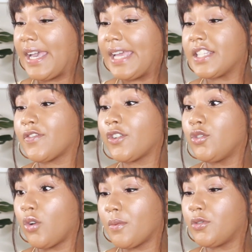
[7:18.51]
and it's for
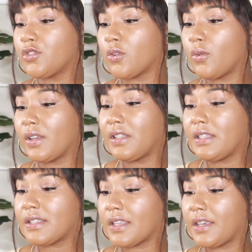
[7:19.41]
normal to oily
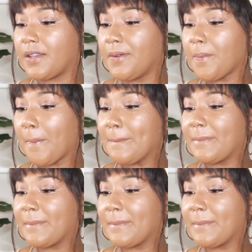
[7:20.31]
skin.